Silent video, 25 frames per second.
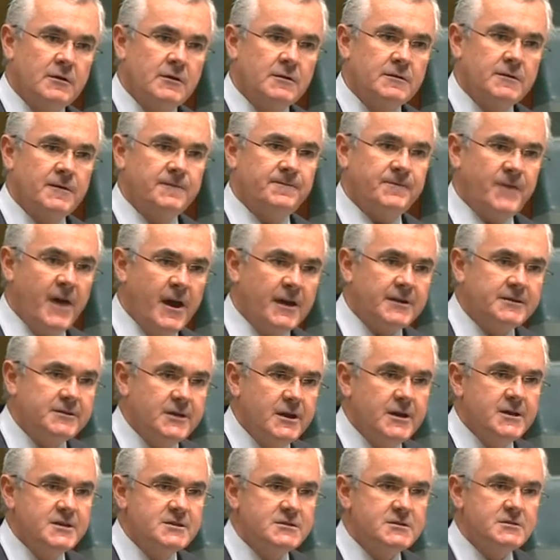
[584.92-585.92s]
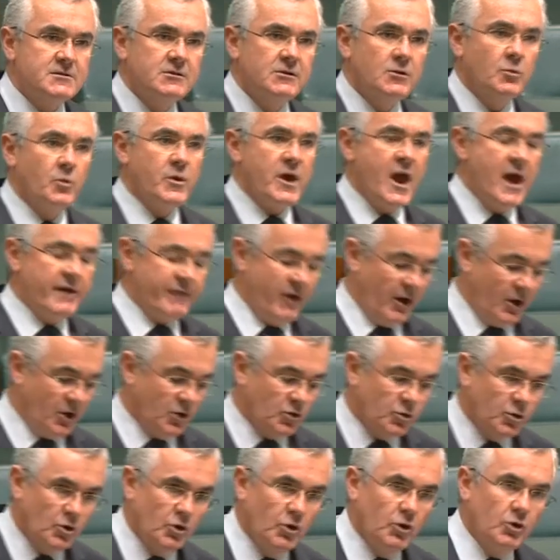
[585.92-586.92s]
The fact is, we have a
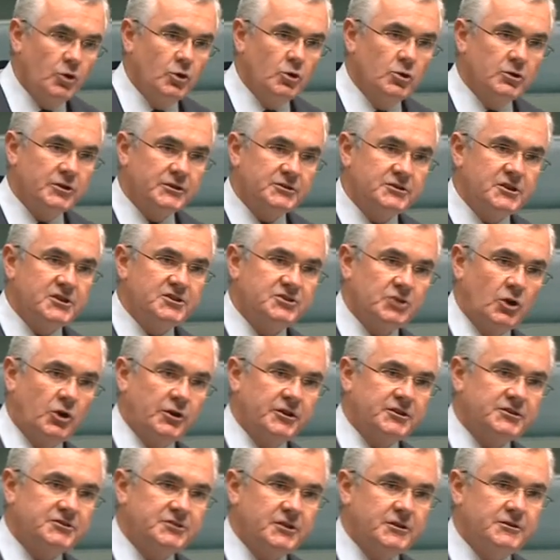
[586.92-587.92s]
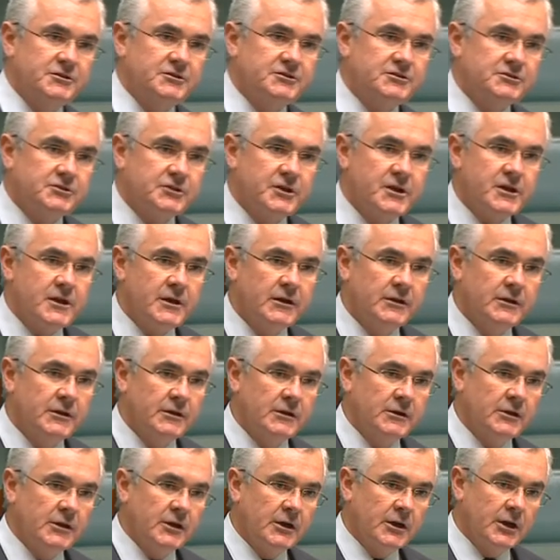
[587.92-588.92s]
cruel, dishonest industry
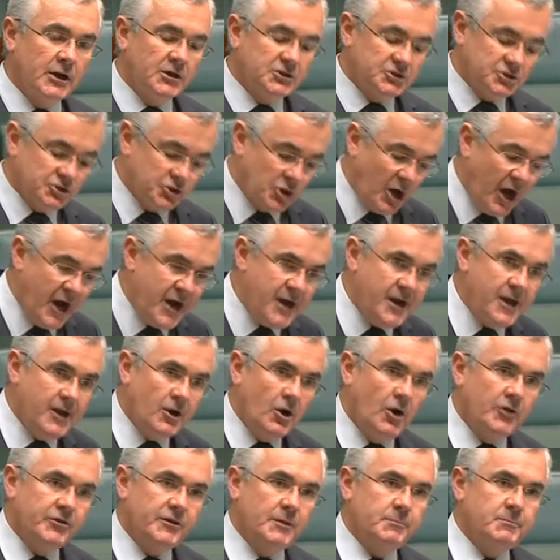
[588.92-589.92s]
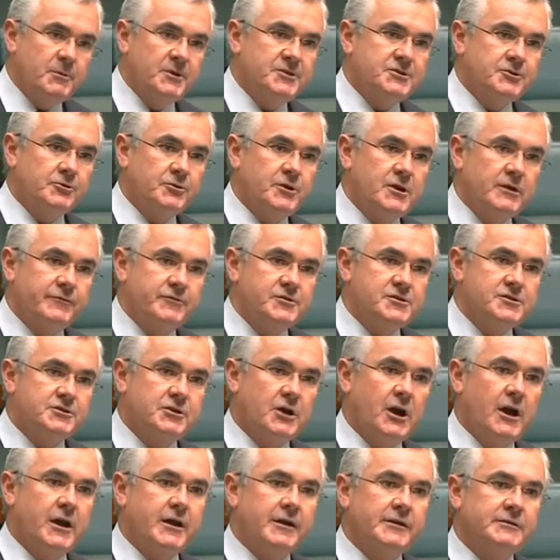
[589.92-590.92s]
trading on the misery of
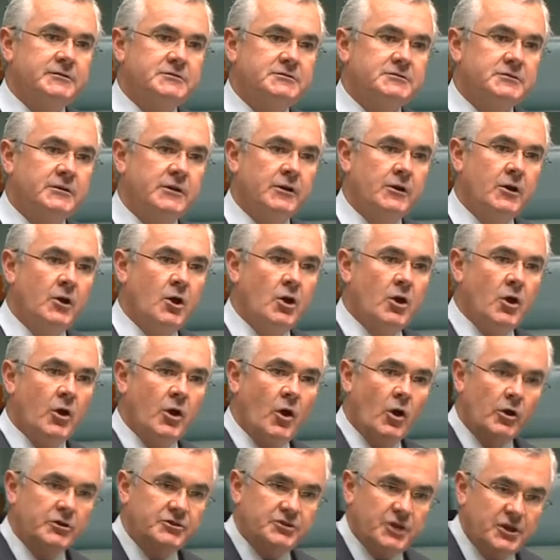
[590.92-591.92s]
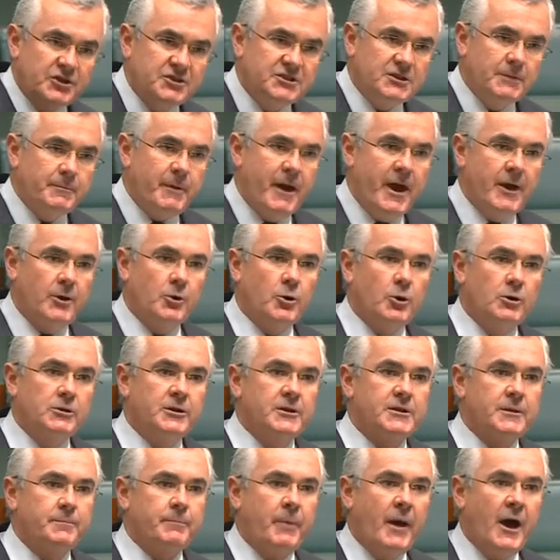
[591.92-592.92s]
Australians. Just about all
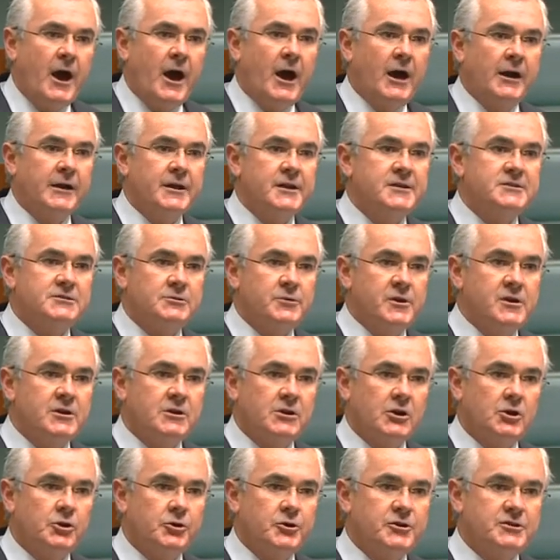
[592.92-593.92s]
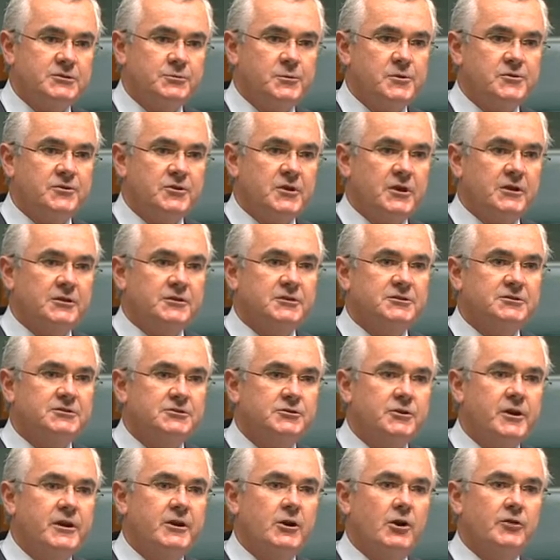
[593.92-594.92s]
of the parties are in cahoots with the
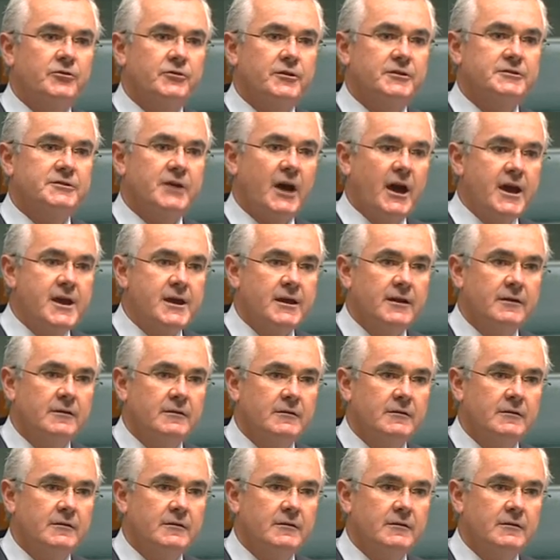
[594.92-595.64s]
industry and on the take,